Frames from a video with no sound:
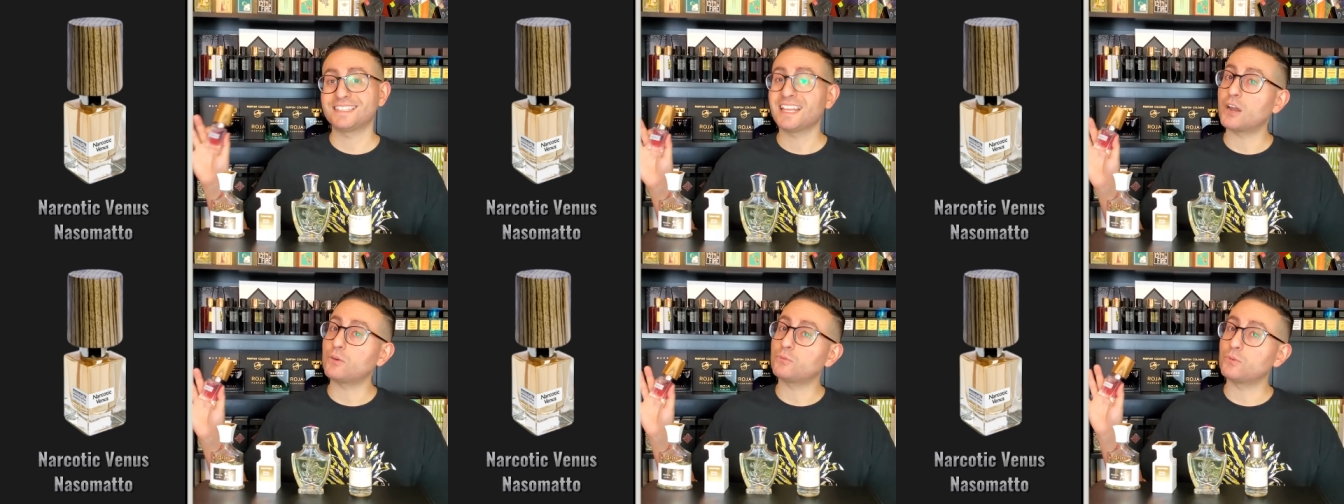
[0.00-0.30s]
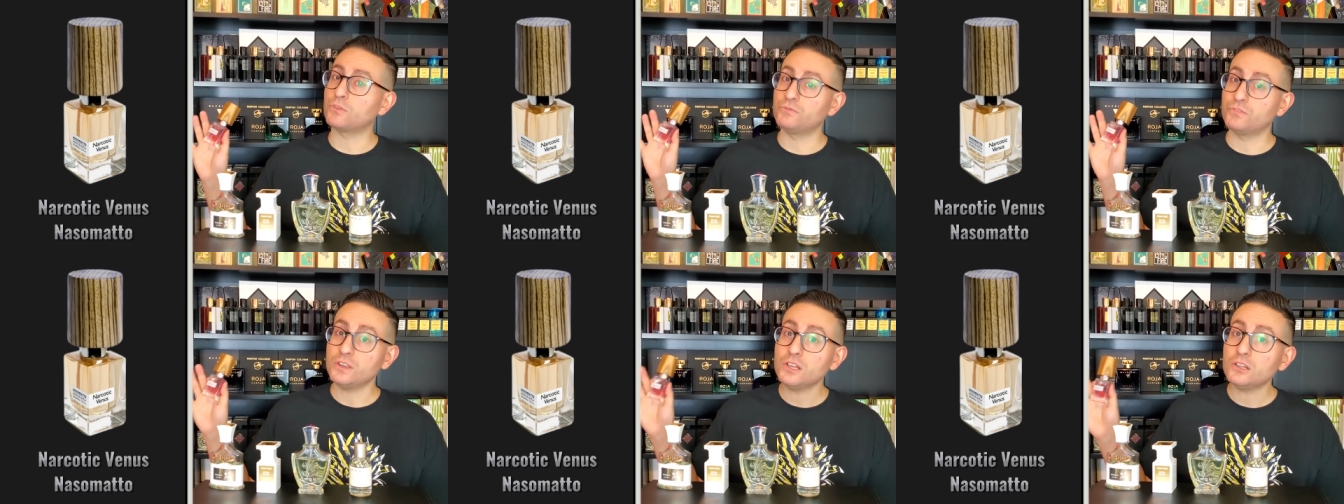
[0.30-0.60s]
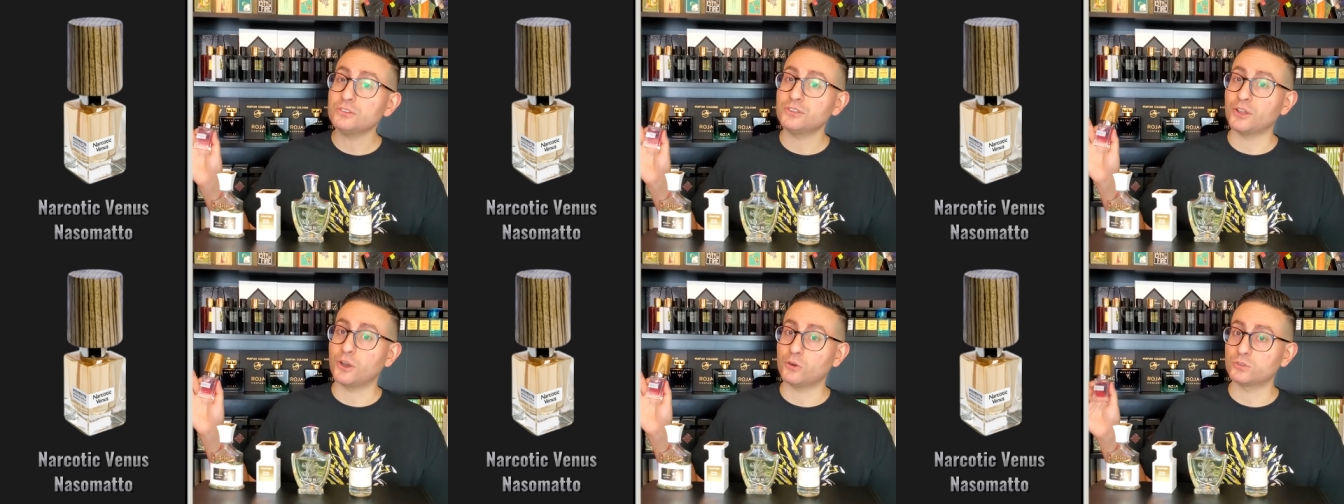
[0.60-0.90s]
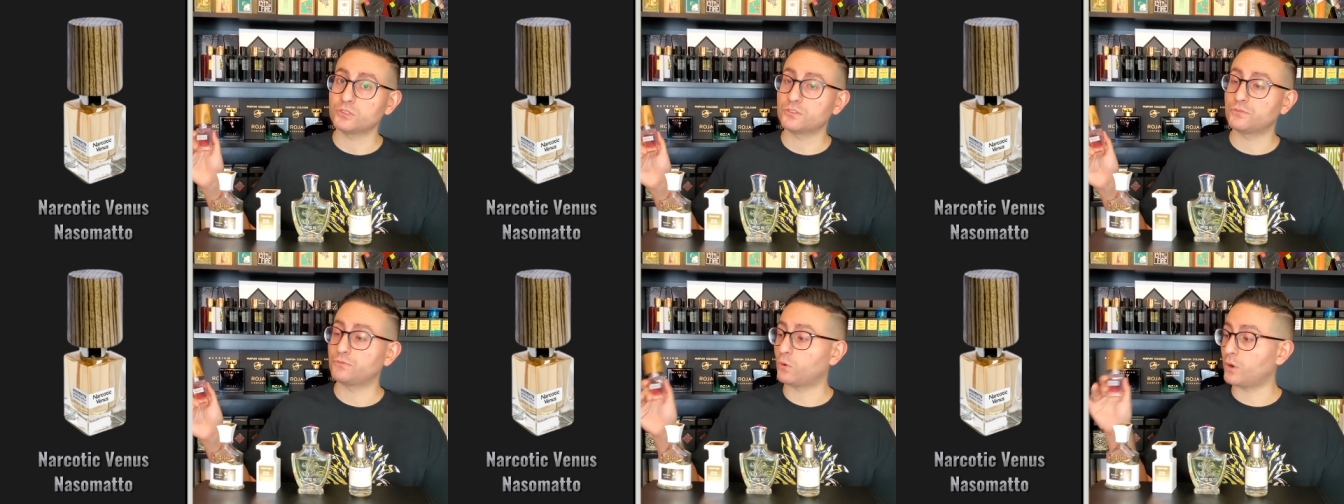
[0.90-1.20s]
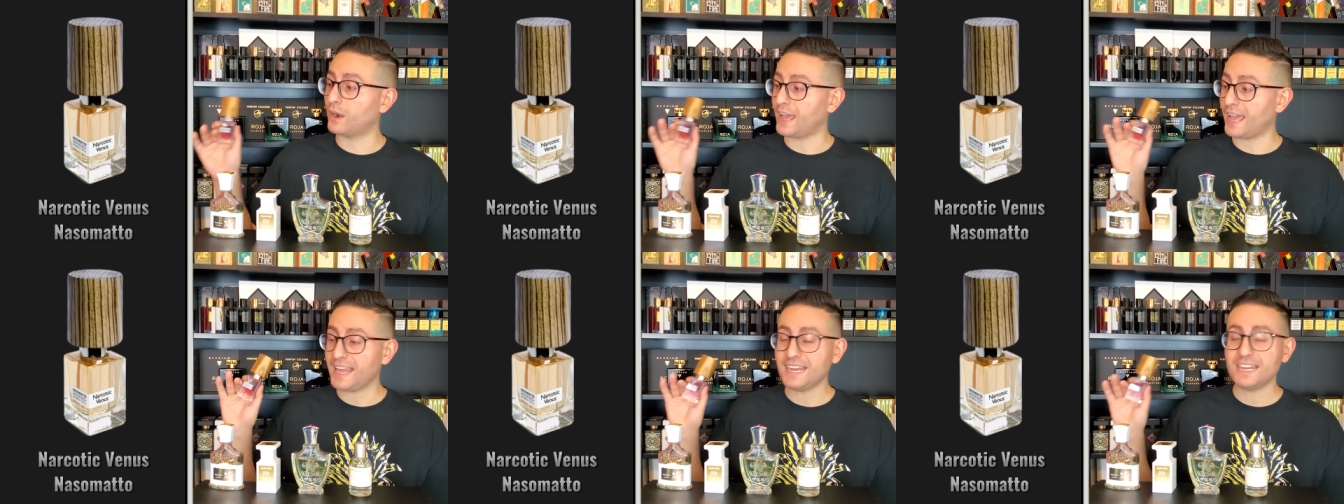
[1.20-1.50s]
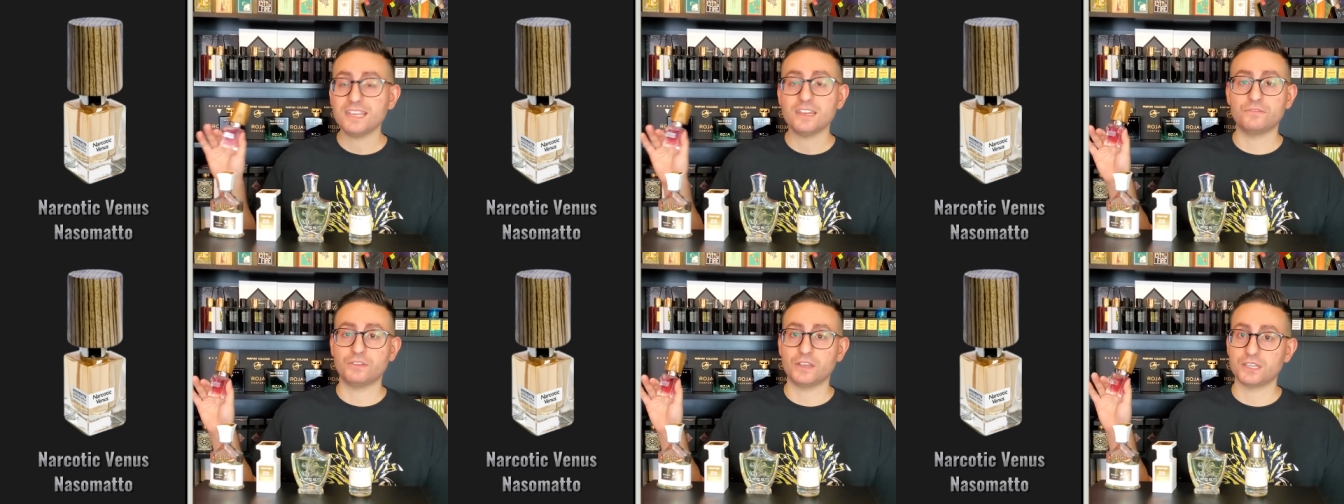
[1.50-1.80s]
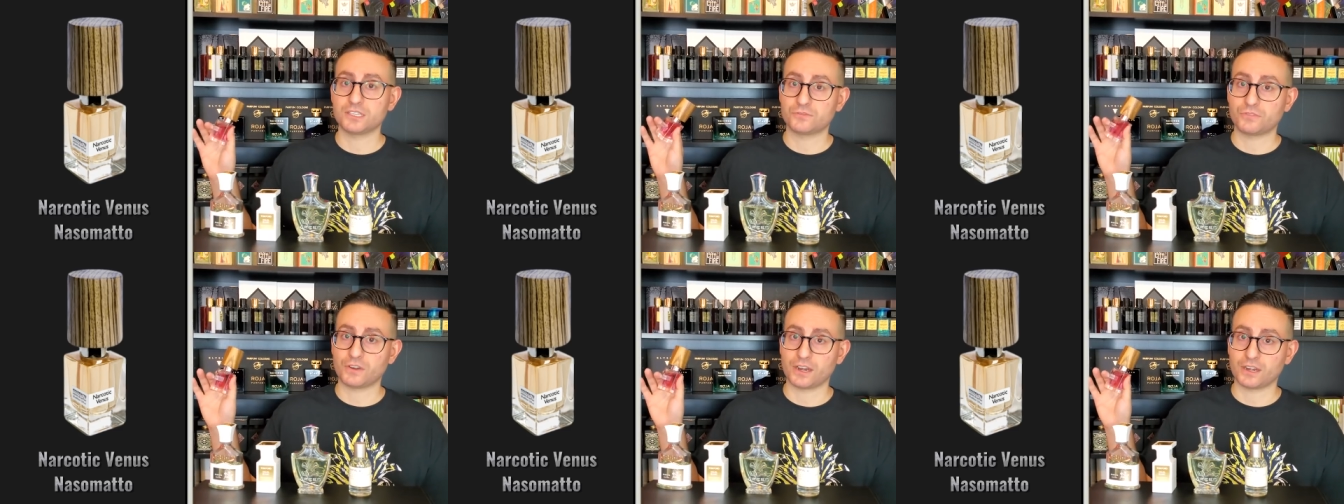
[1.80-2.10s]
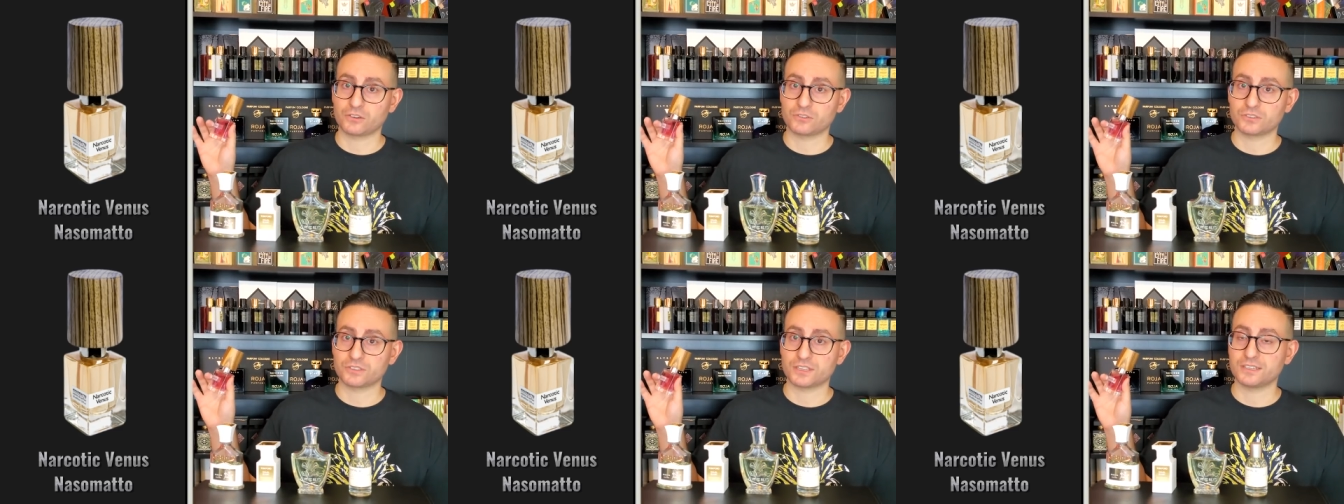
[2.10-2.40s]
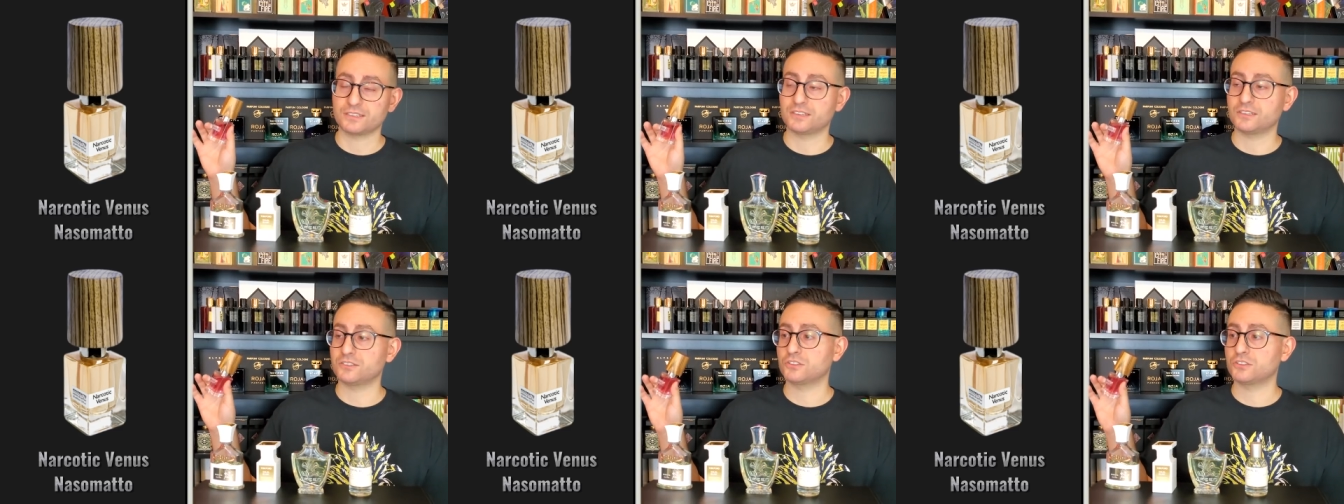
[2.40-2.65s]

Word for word: not reveal notes for any of his fragrances,